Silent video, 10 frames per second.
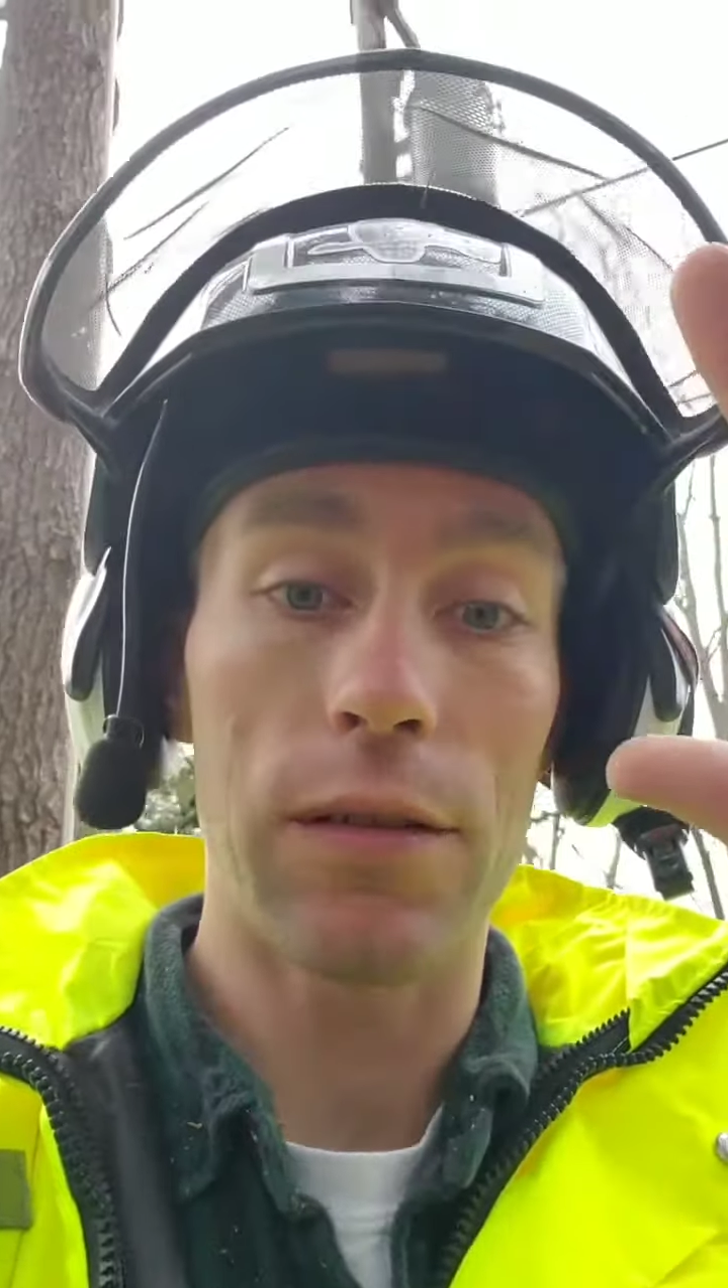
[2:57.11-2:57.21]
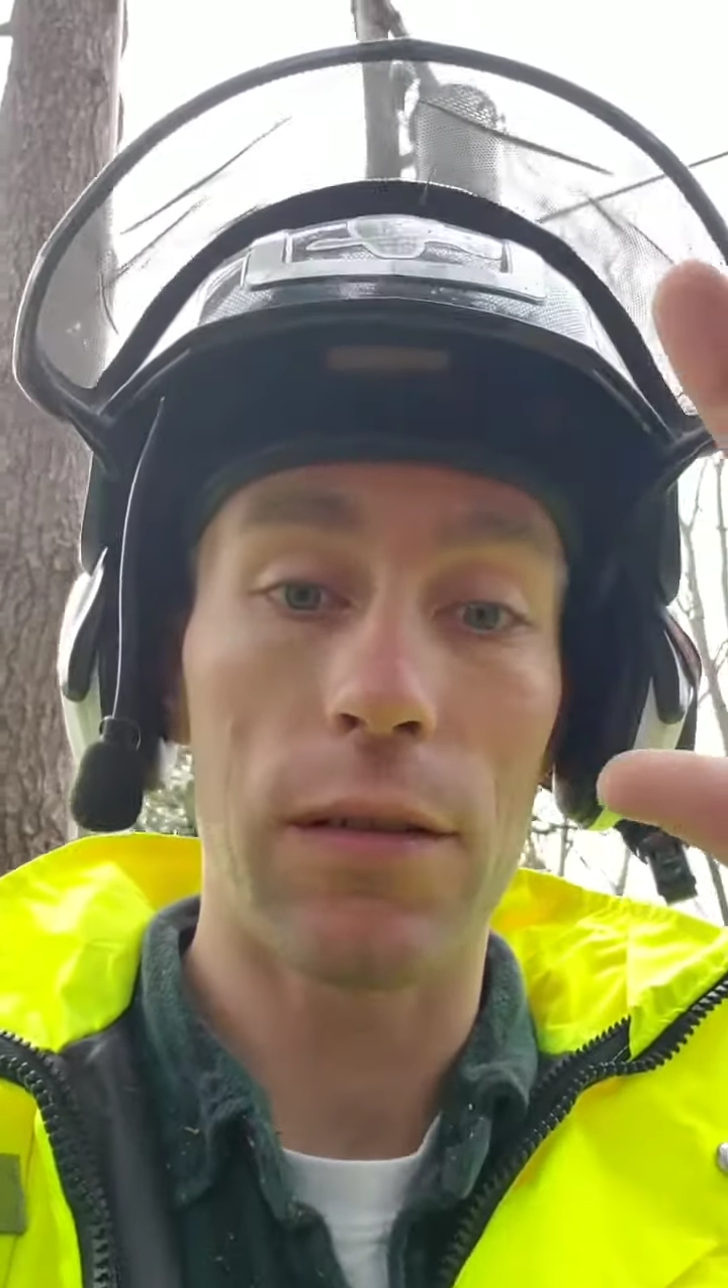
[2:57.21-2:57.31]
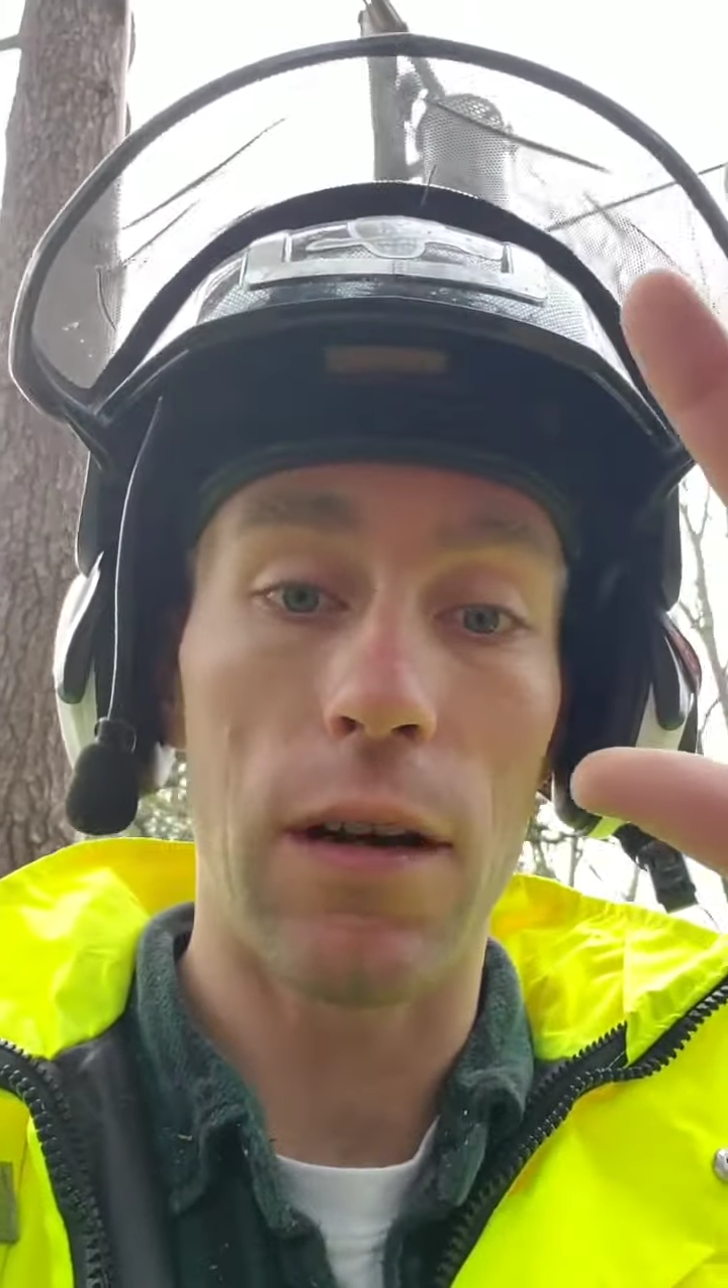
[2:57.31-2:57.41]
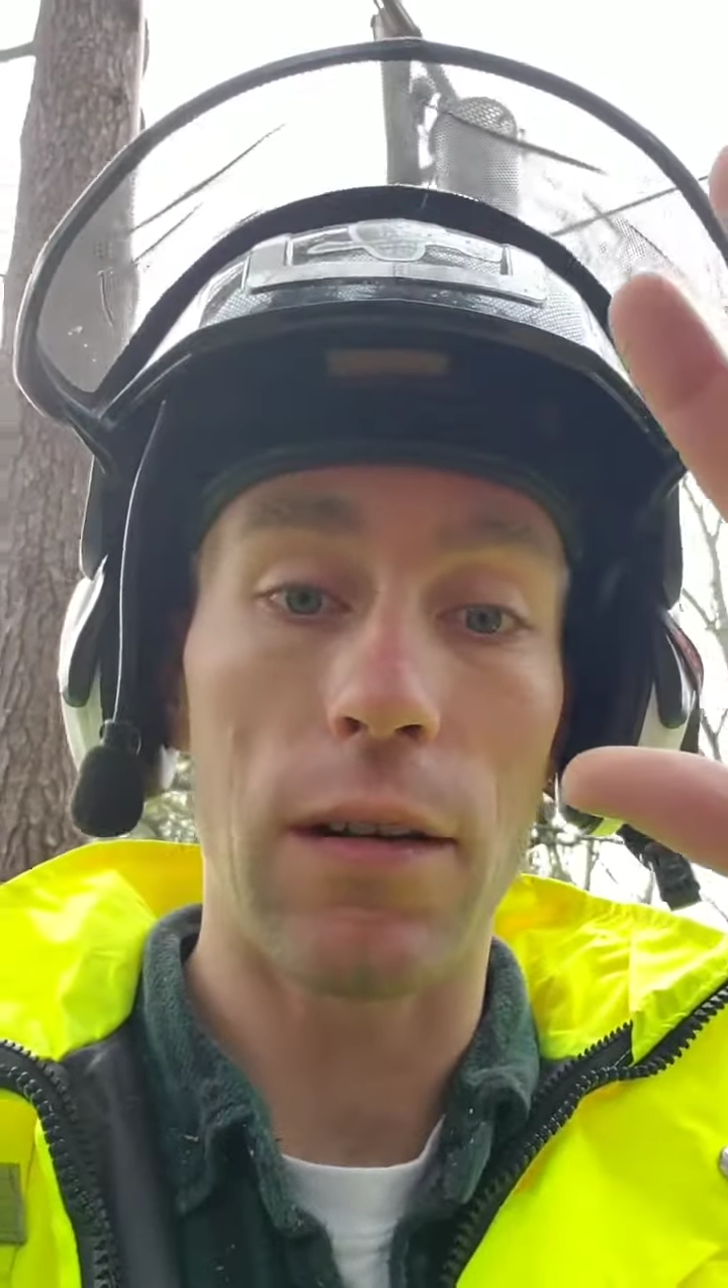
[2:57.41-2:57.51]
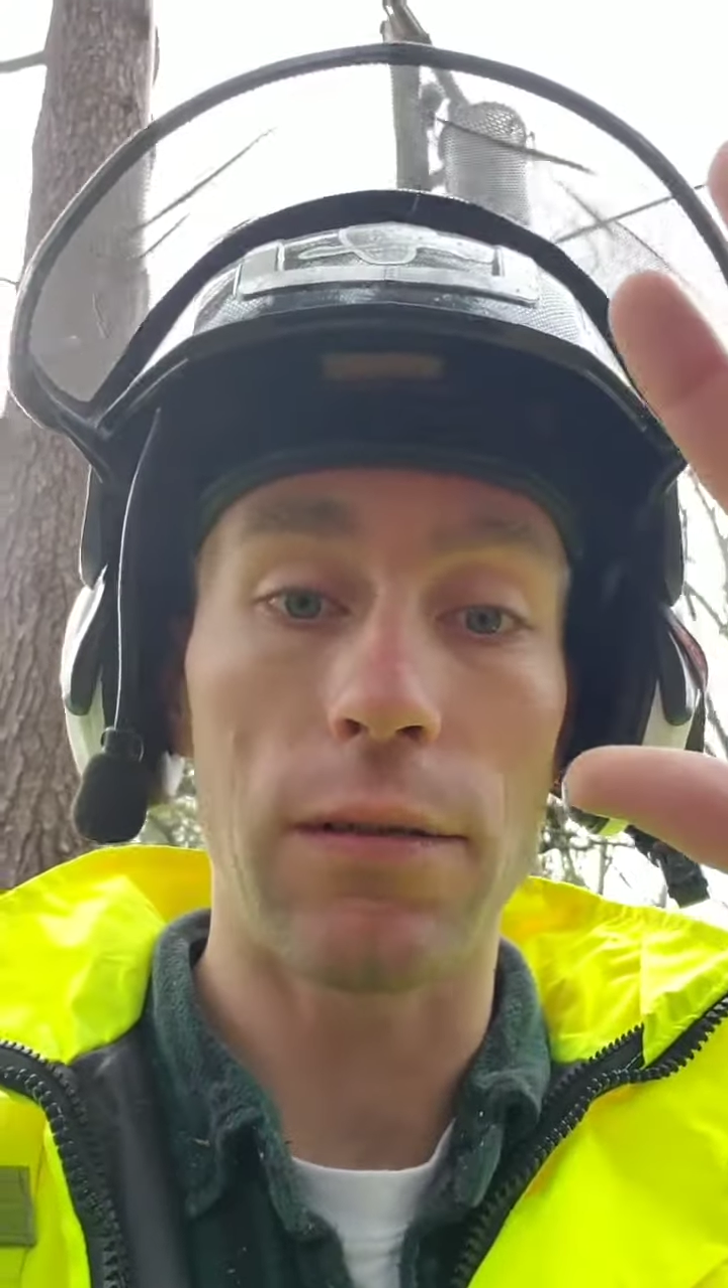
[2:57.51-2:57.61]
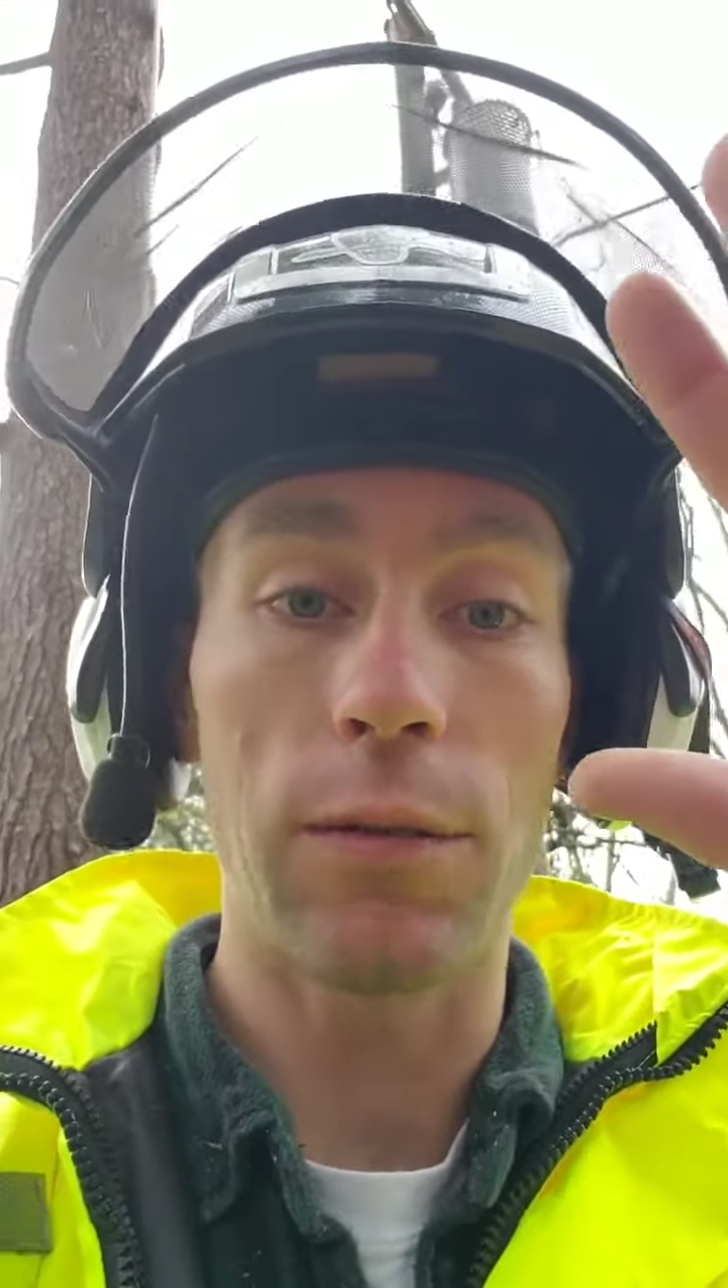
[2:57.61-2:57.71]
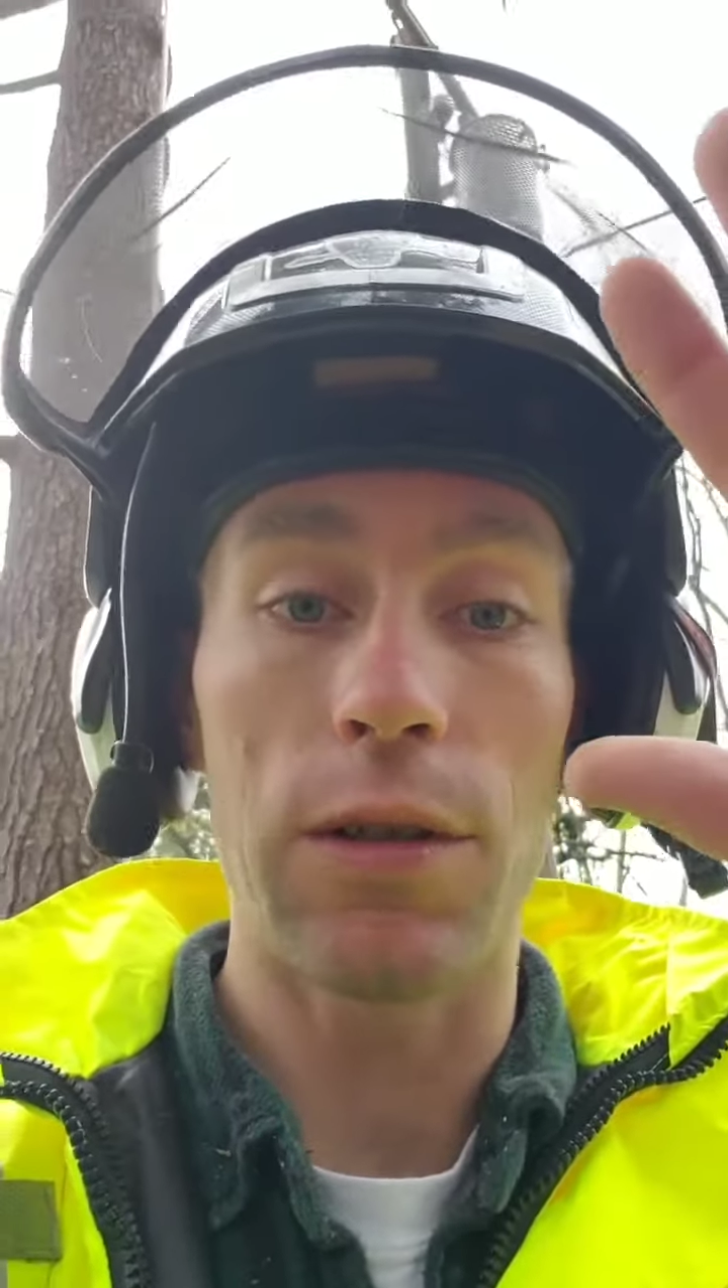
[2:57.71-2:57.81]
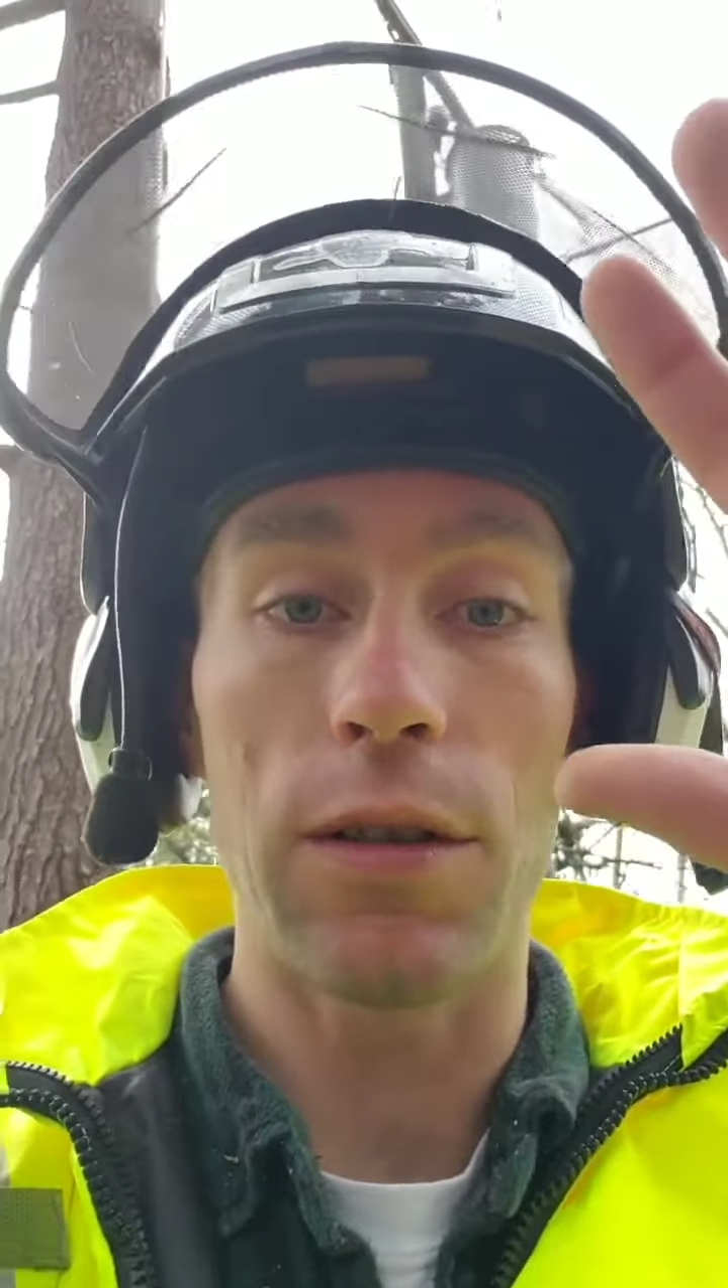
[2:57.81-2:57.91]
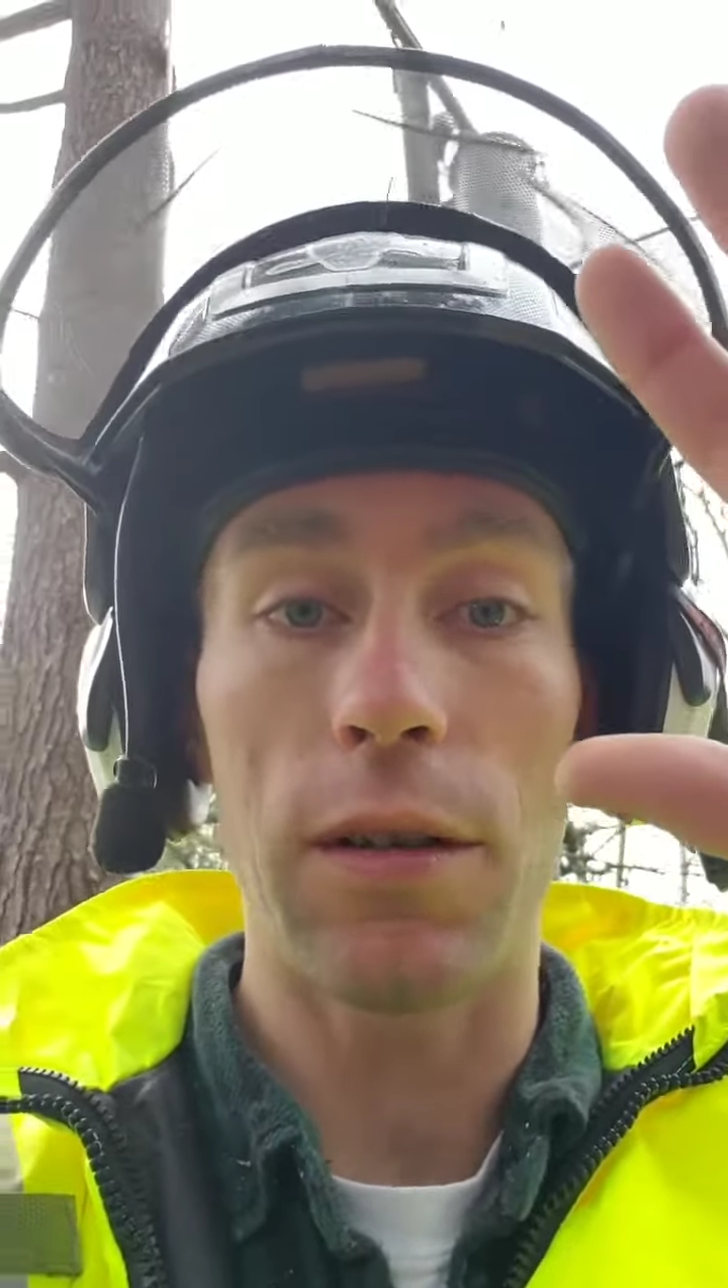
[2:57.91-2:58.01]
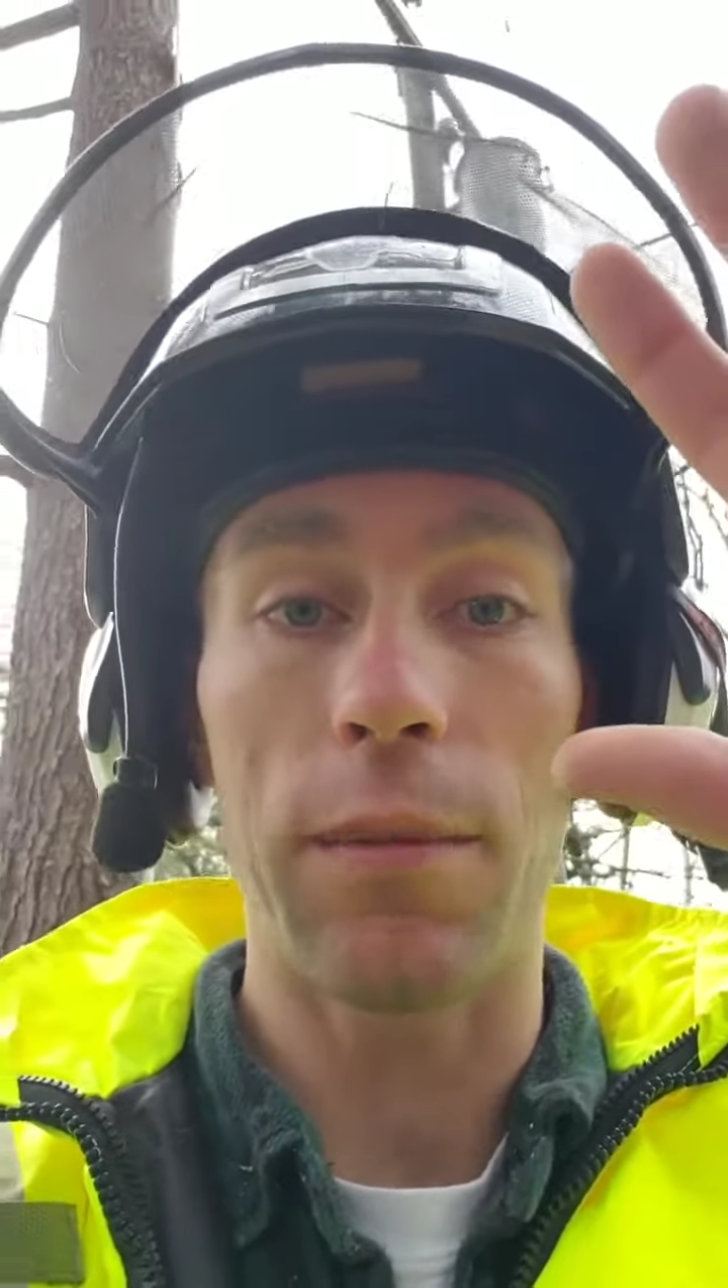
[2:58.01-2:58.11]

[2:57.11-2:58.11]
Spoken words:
along. Wish you all the